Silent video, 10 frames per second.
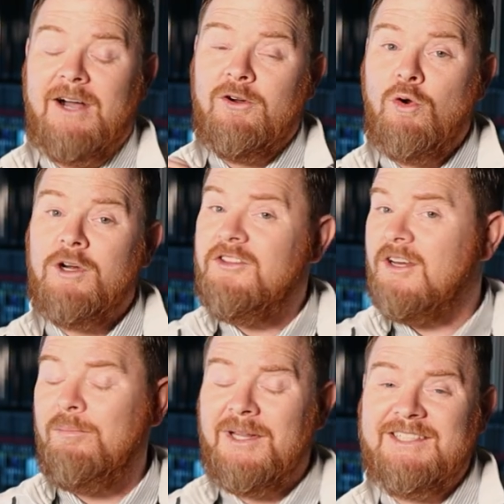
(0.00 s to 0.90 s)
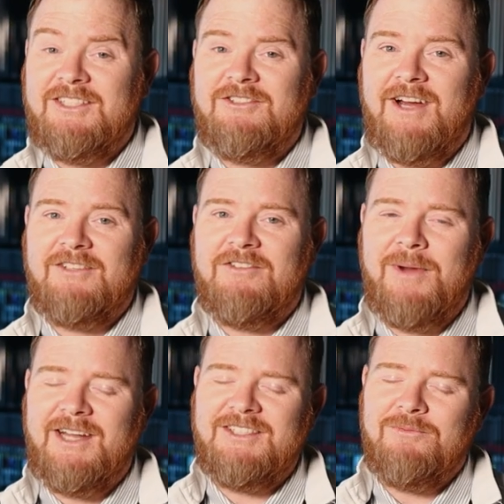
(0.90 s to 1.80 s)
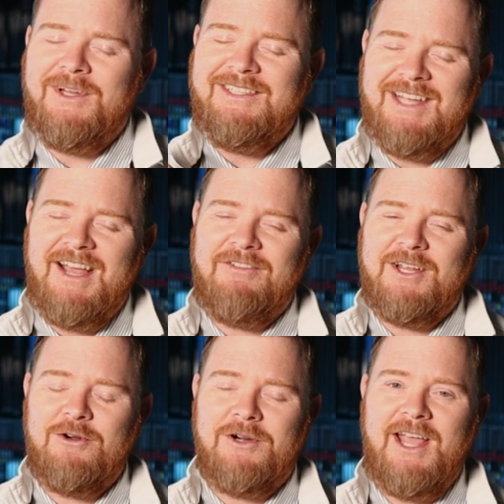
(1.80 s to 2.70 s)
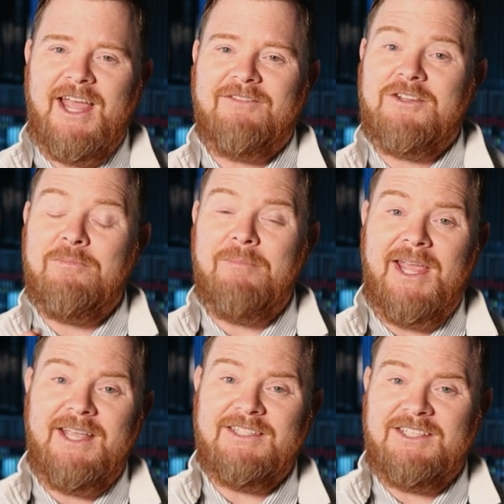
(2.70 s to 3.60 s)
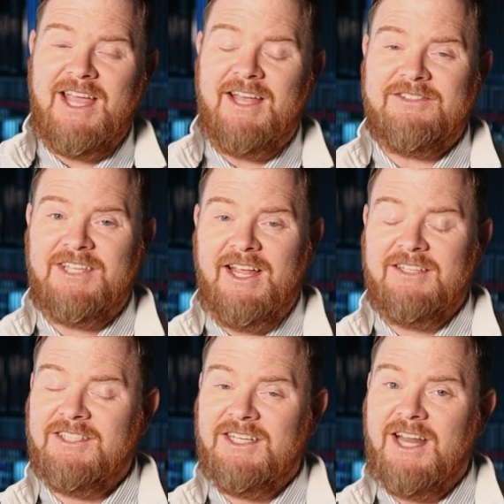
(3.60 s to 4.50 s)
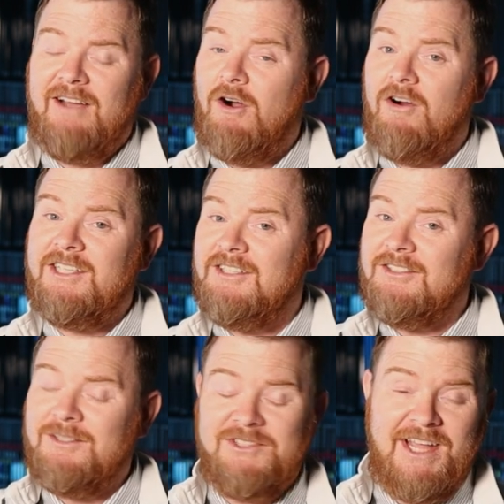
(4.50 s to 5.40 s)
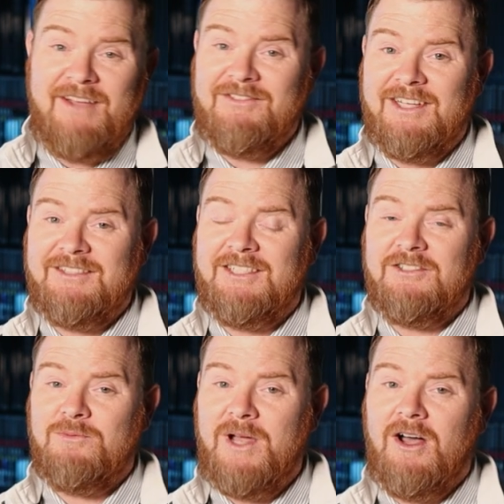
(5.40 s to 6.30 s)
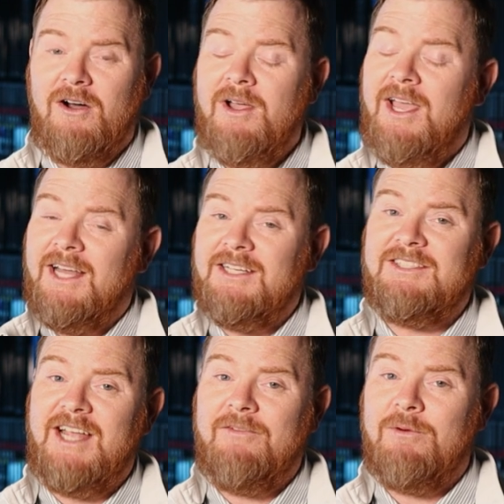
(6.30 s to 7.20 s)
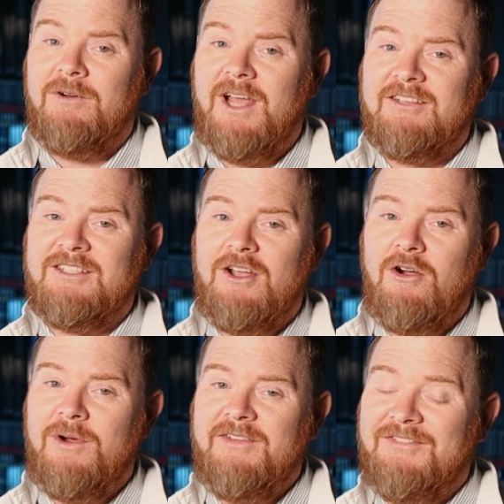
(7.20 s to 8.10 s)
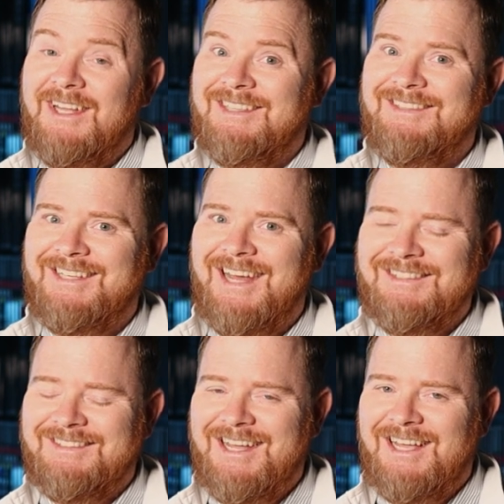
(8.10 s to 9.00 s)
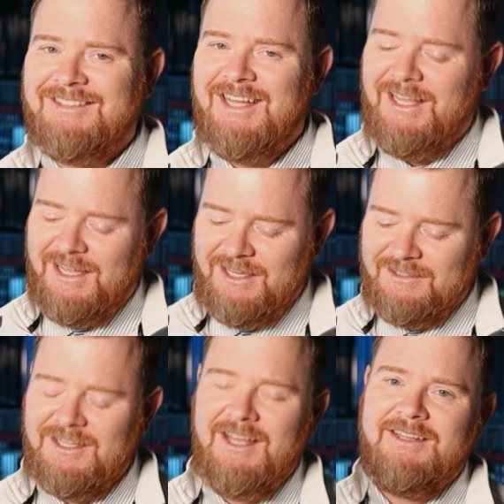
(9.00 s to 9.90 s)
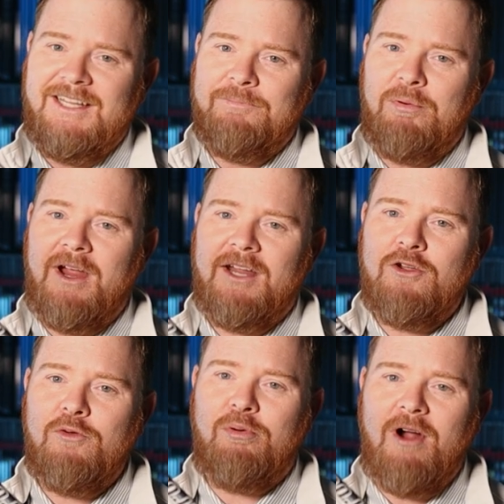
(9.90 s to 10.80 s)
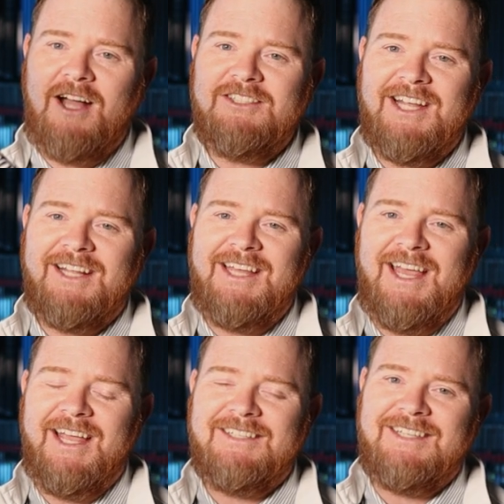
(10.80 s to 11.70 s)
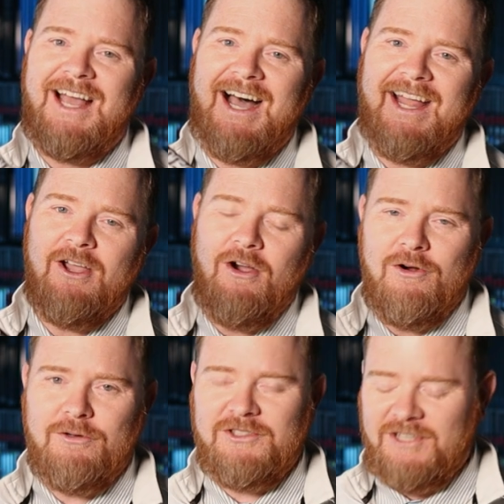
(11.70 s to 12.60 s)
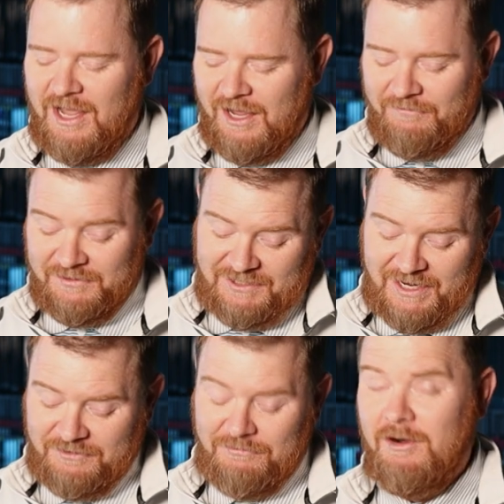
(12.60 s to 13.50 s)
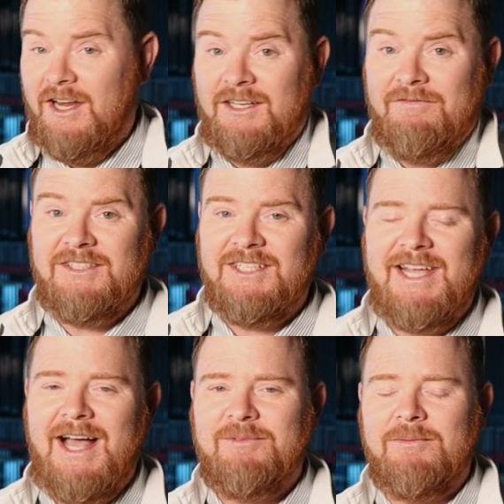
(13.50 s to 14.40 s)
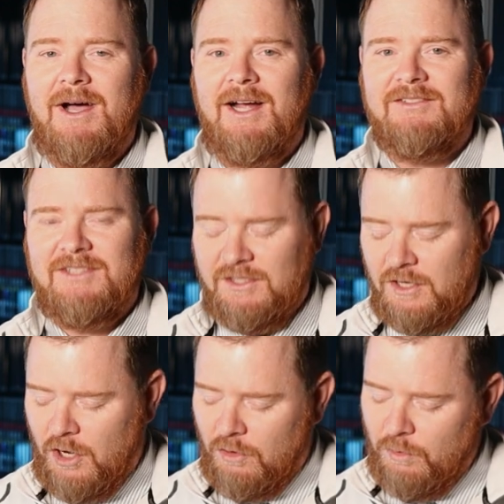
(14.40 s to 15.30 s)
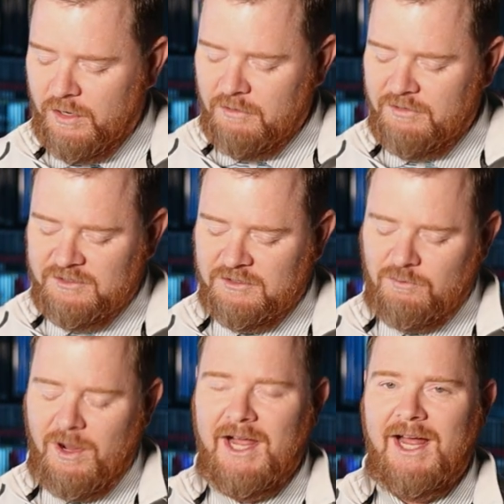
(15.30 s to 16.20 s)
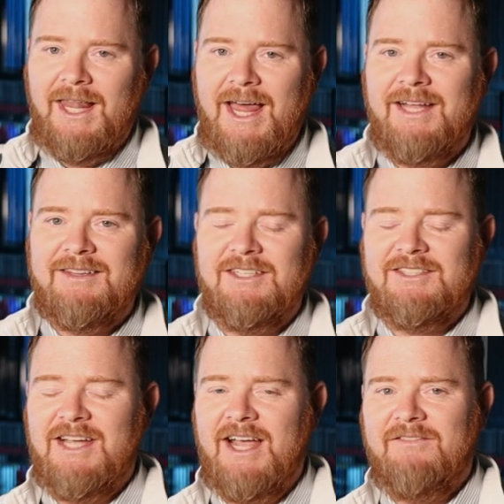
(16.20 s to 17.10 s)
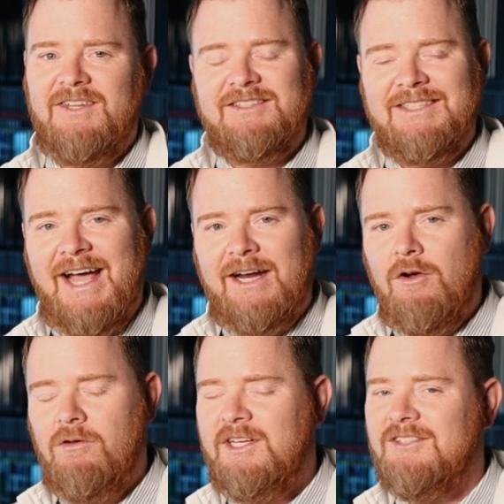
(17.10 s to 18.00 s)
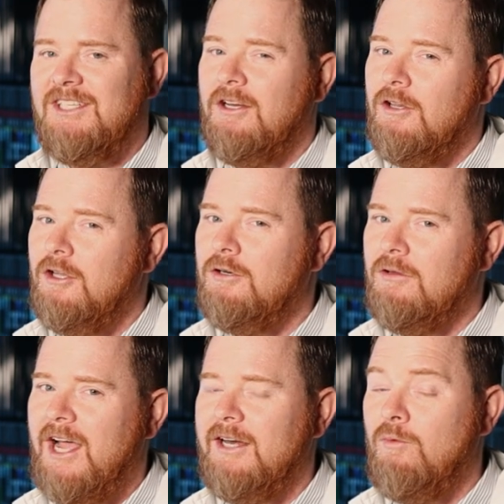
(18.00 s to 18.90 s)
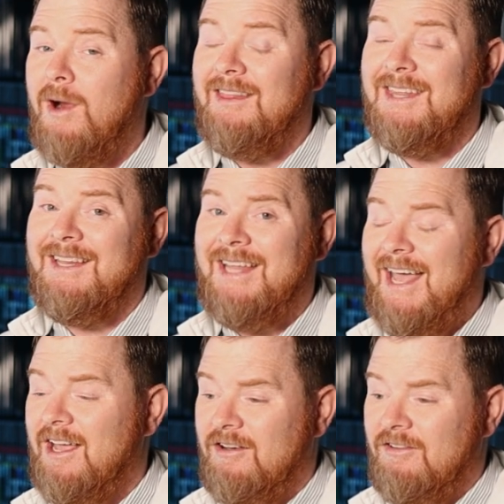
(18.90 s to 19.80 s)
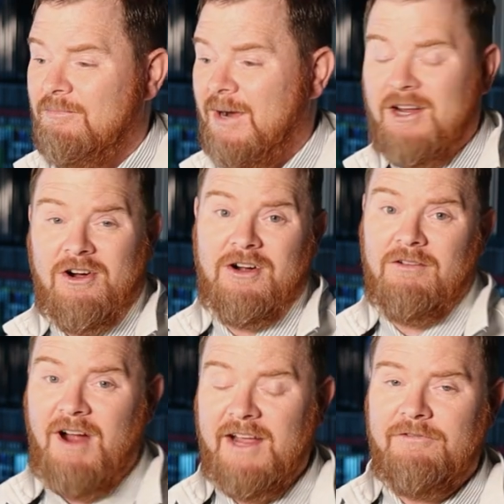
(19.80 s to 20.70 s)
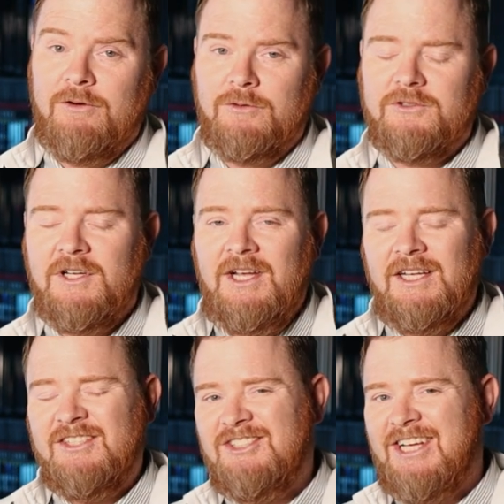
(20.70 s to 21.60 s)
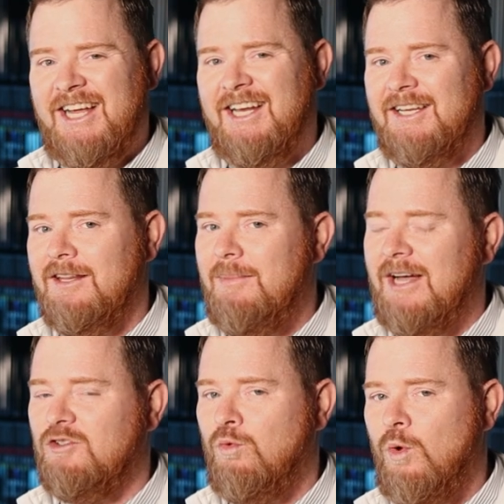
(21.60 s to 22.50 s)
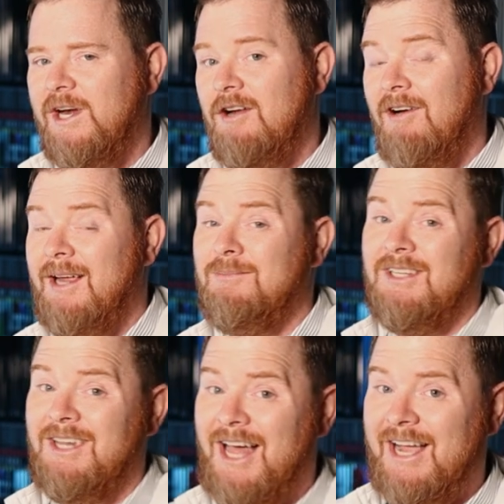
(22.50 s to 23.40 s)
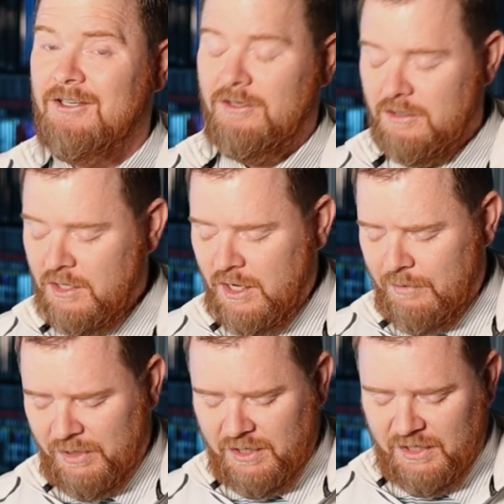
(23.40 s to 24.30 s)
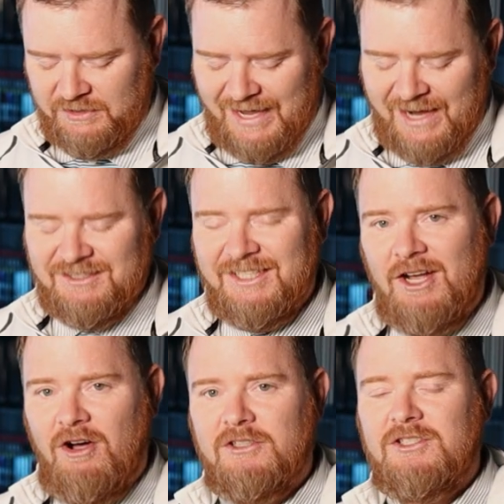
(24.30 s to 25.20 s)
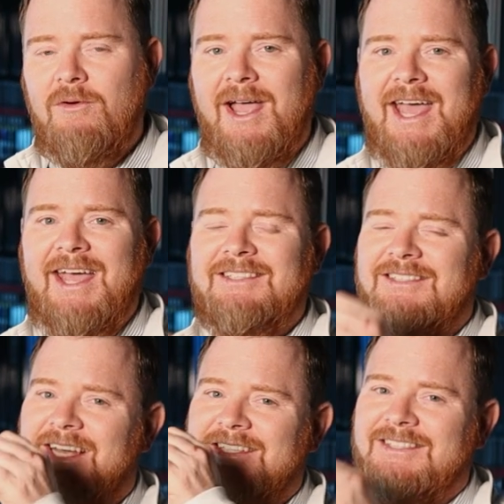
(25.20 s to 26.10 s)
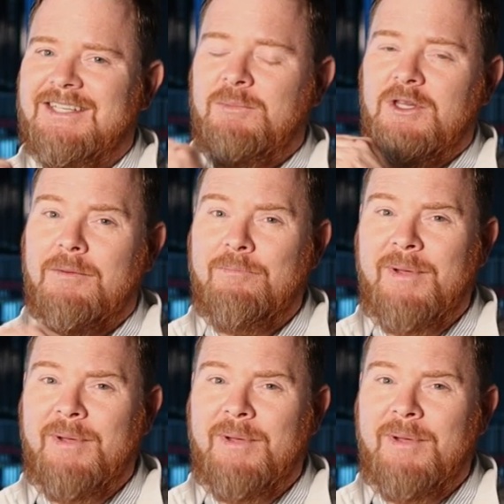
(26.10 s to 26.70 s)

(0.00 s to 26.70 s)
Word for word: Now, in order to complete this transformation, we definitely going to have to make a shaft change, and I've already done some shaft testing as well, and the shaft we're going to actually go with in tonight's test is the brand new Project X IO shaft. It stands for individually optimized, and one of the reasons why I like this shaft is not only is it a little lighter weight than that of my current rifles, is checking in at about 20 grams lighter, but it's actually also has a similar